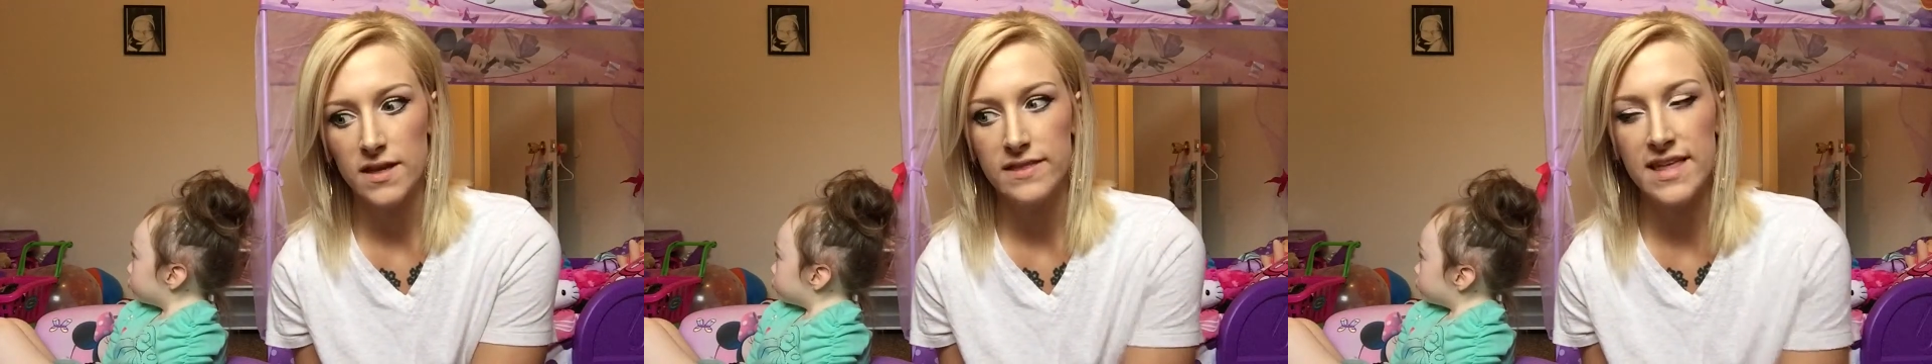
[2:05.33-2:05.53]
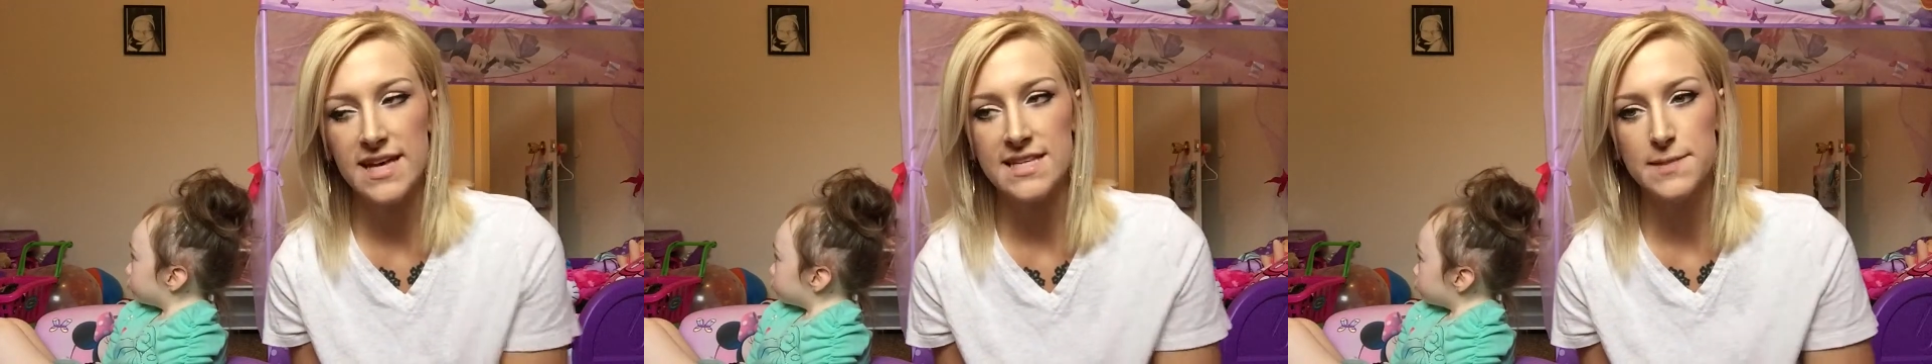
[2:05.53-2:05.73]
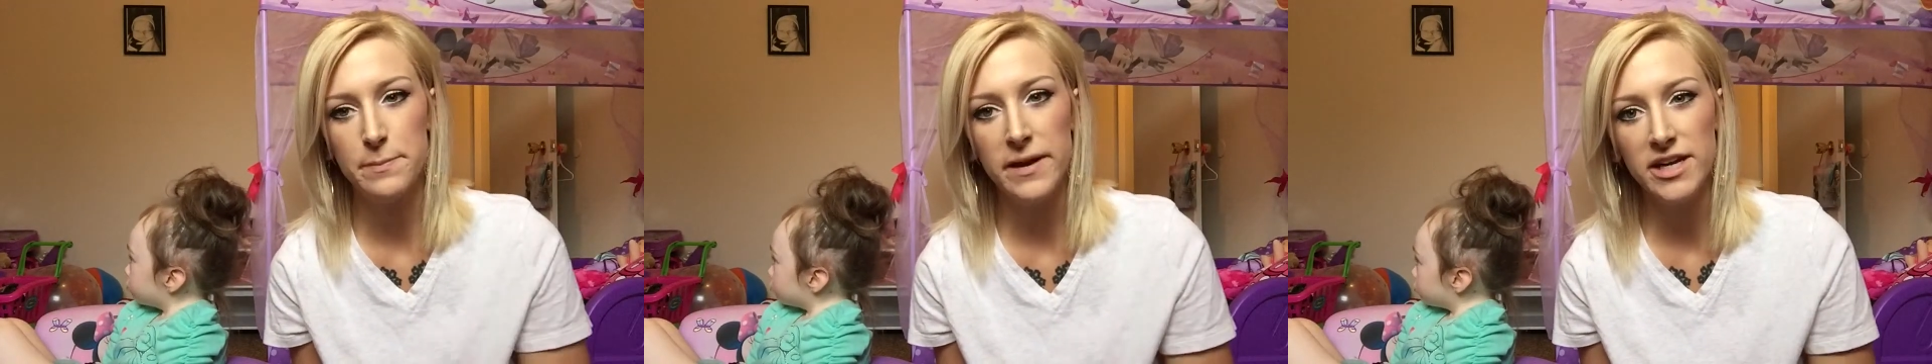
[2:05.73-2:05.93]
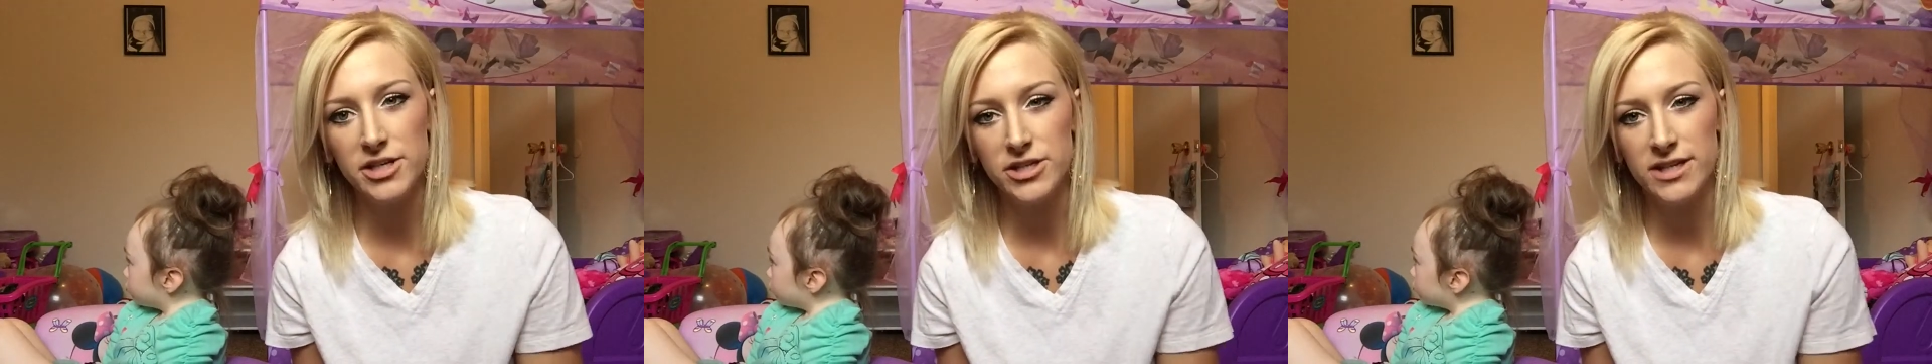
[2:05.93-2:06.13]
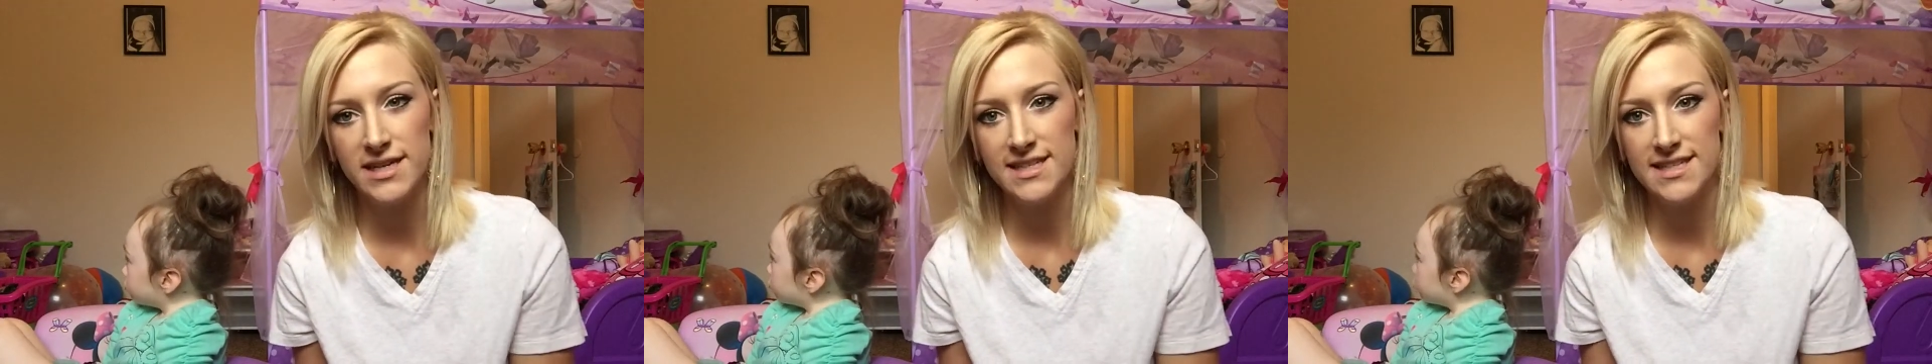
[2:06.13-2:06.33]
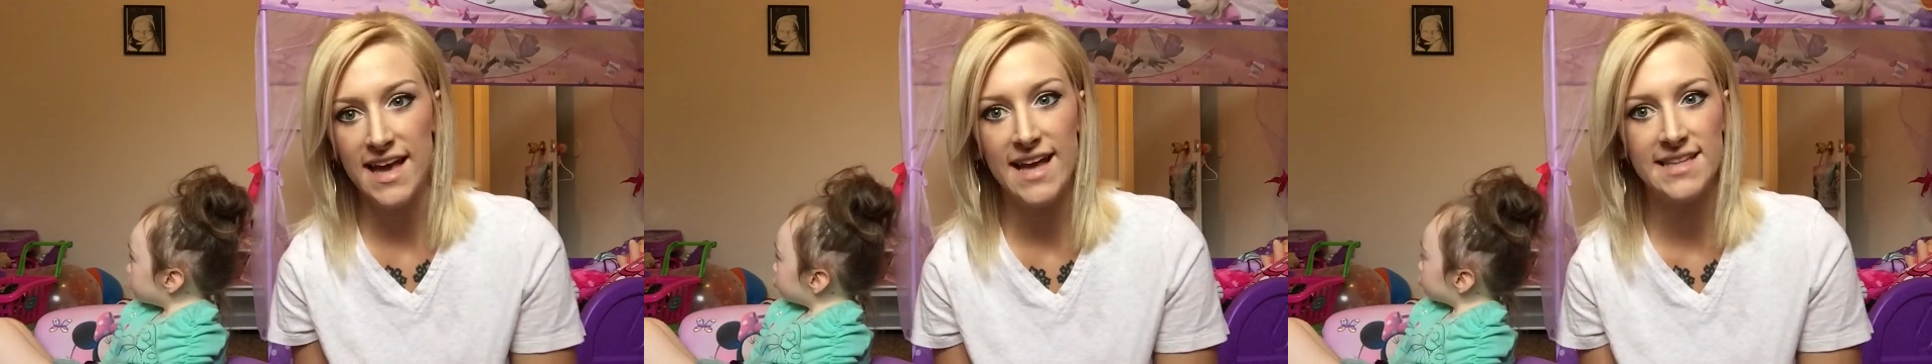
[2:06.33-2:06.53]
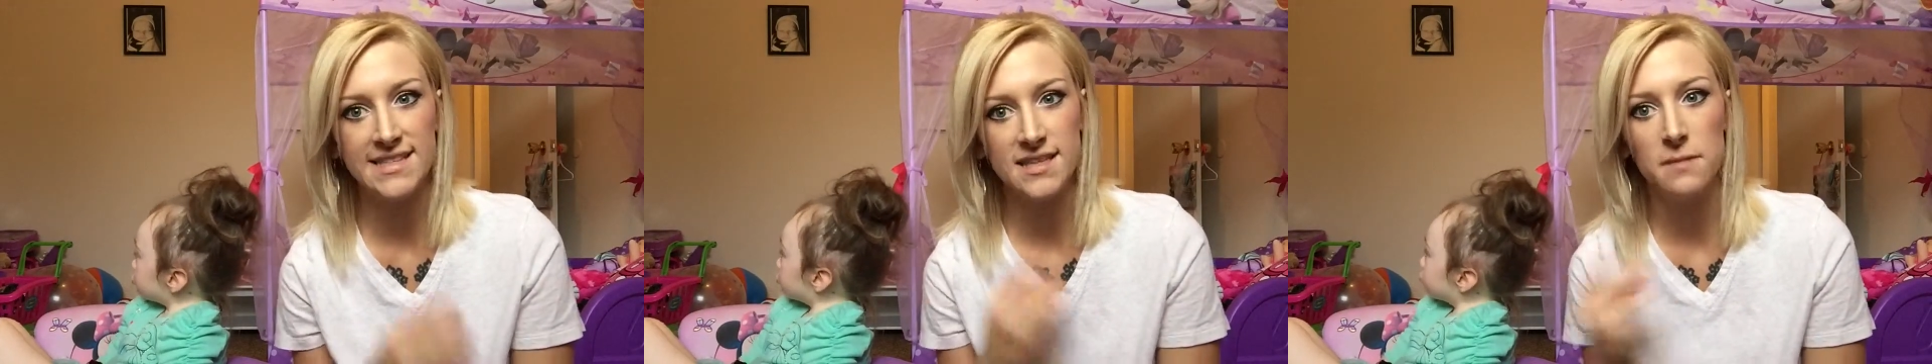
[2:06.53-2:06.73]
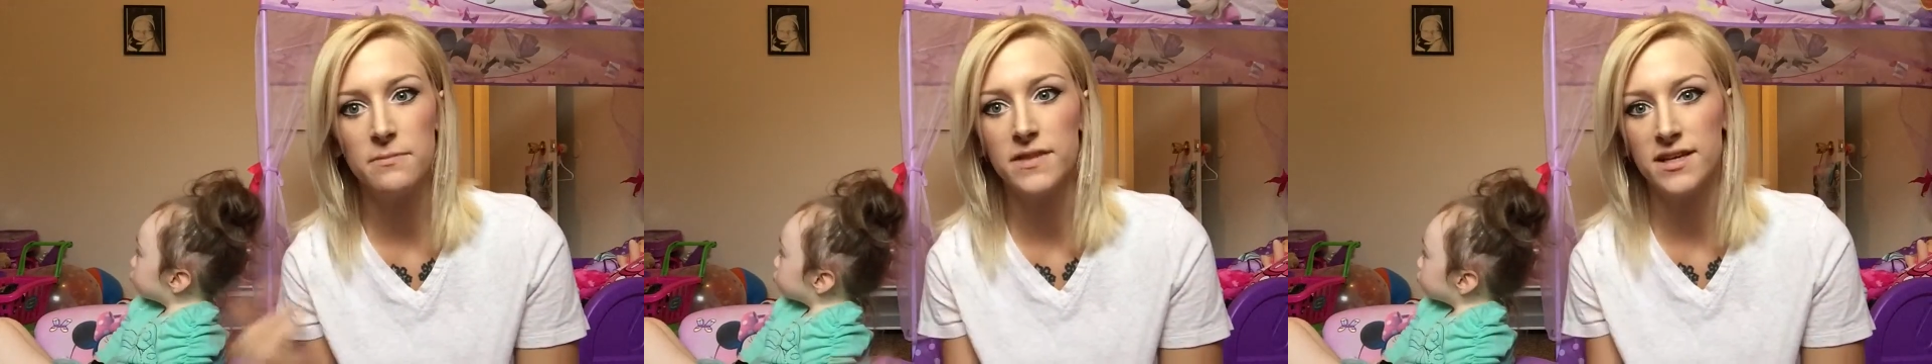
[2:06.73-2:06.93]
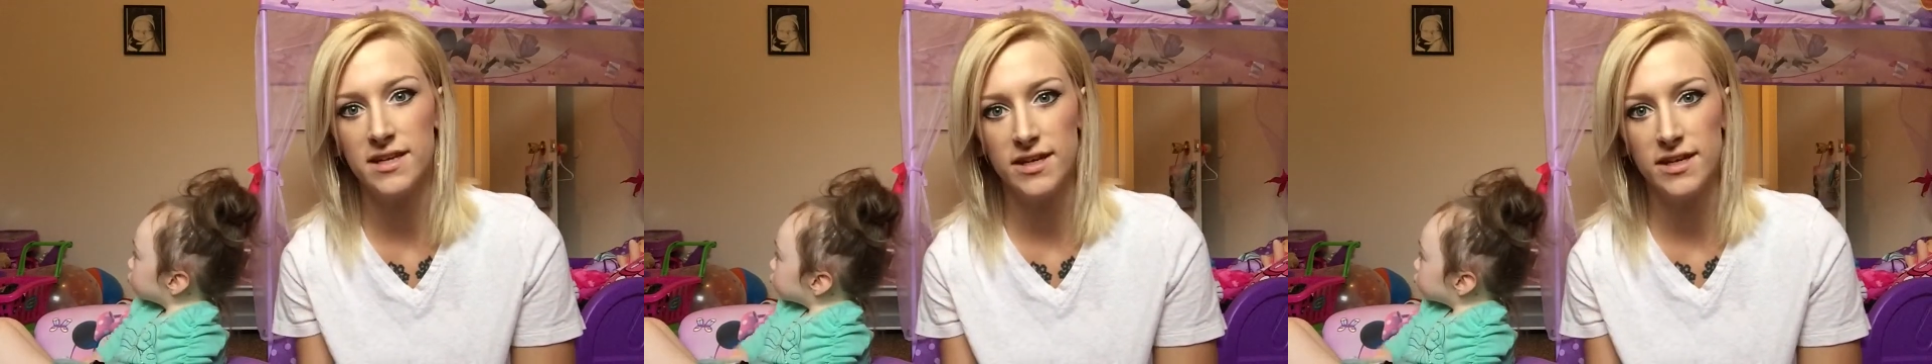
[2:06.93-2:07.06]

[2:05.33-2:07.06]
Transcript: that specialist had something